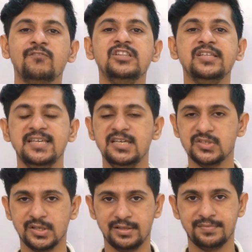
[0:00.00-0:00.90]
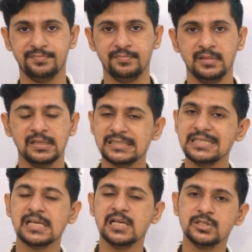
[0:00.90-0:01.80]
with each other.
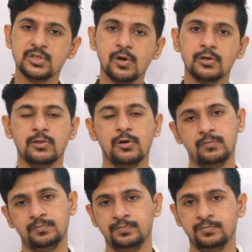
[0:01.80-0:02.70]
This is Zerothlaw.